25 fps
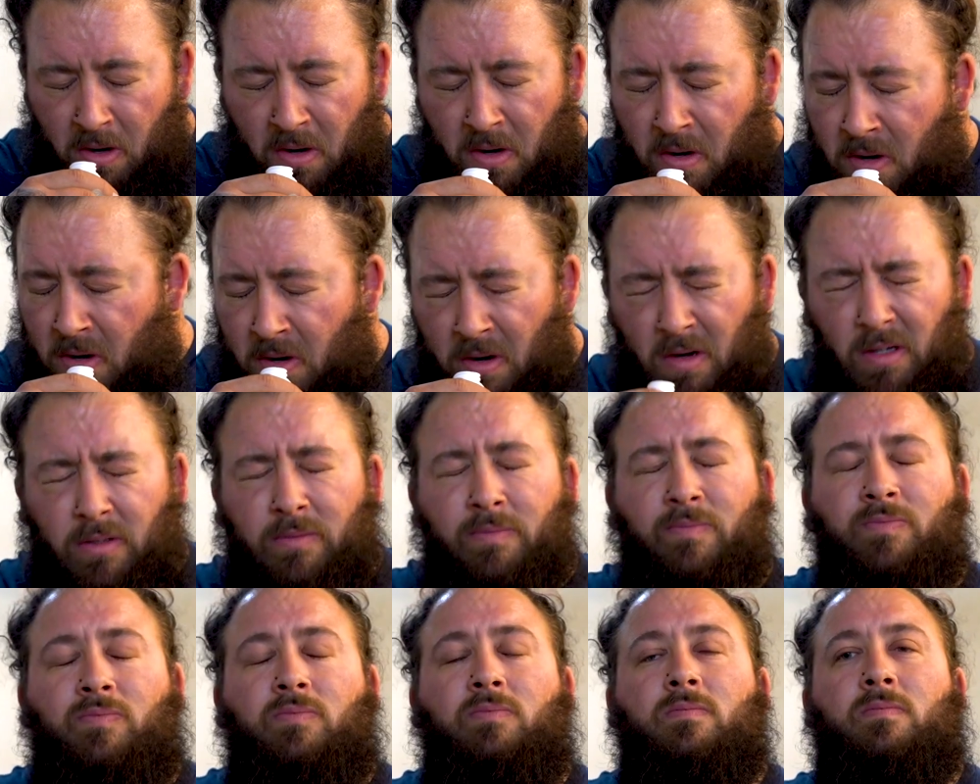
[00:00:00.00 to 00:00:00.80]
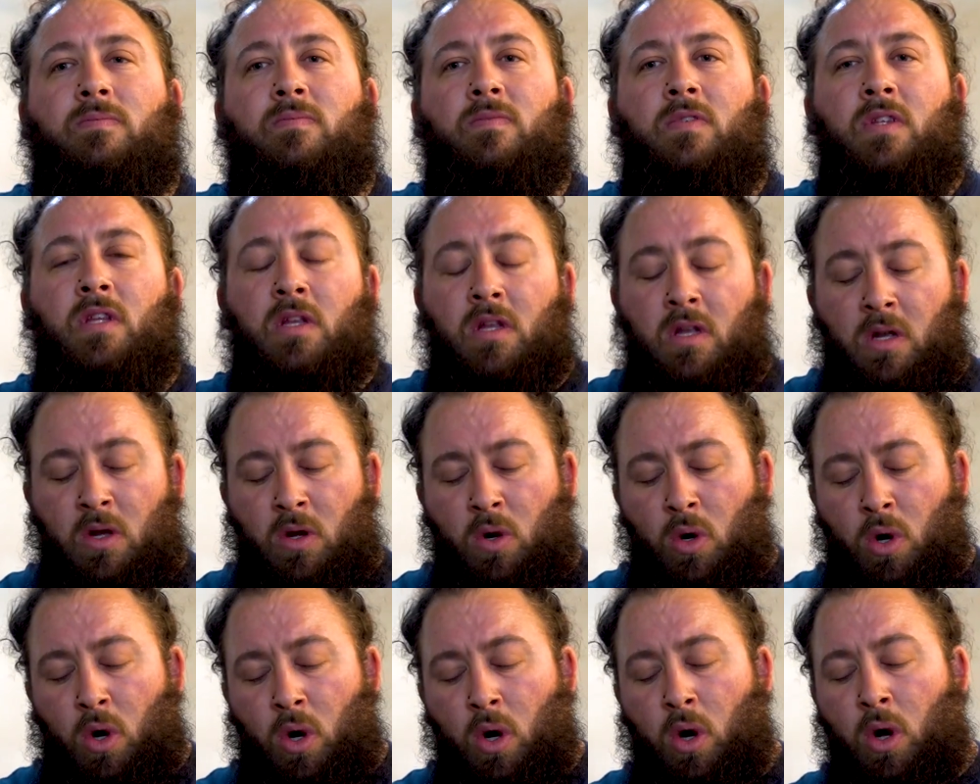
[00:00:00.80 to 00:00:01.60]

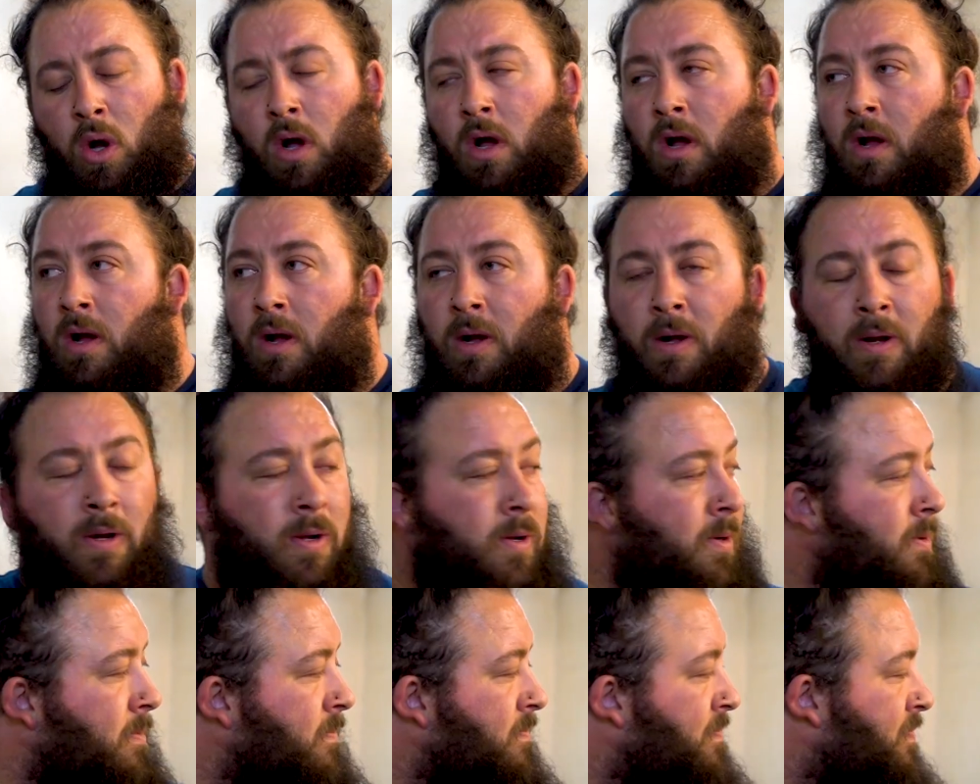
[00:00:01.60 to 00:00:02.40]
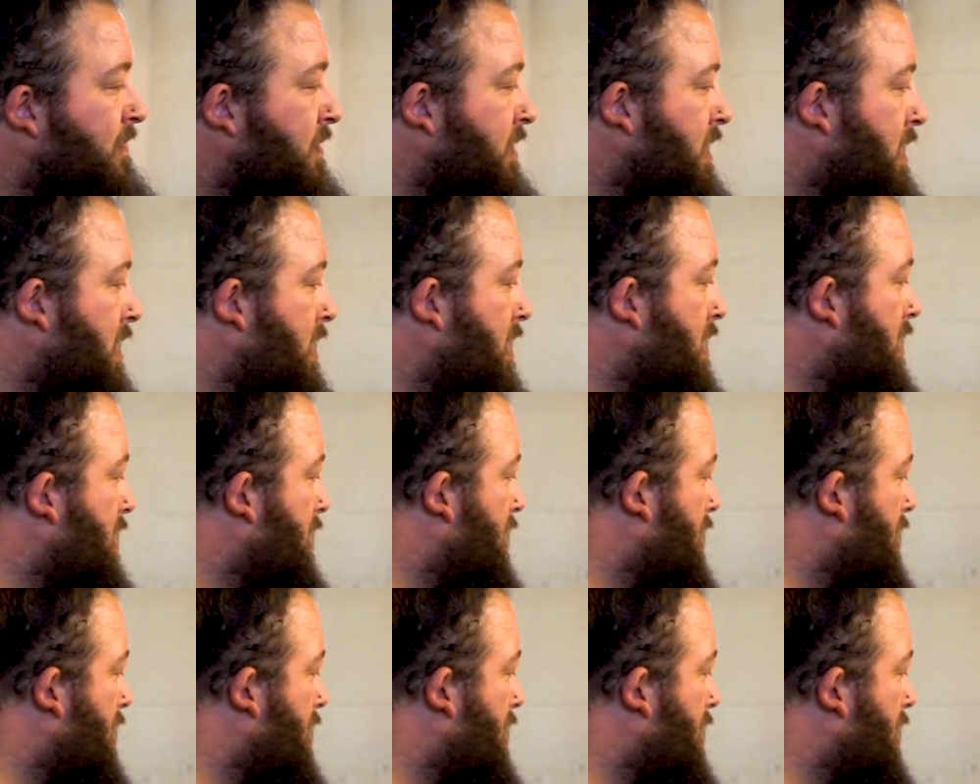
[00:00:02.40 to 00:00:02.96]
(silence)